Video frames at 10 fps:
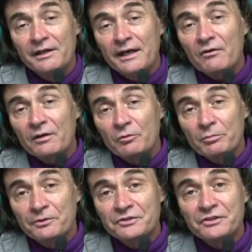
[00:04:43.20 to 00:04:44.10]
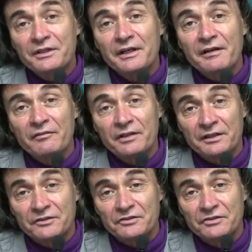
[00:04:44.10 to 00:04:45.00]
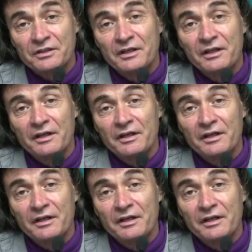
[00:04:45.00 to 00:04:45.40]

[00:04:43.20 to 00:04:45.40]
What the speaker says: Now I will present evidence